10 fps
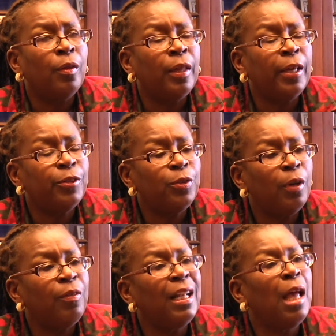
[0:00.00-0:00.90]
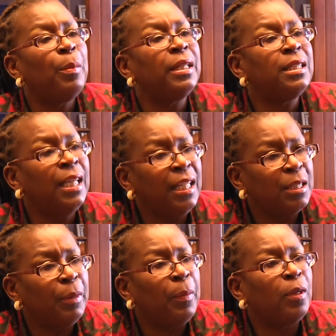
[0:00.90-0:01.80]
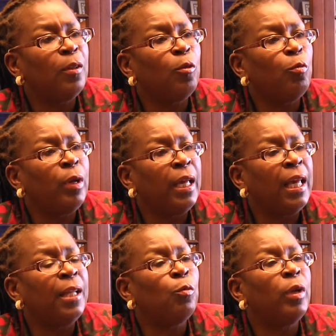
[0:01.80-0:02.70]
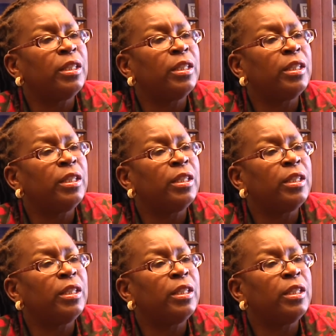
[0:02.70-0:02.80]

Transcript: the issue of climate change may be another way in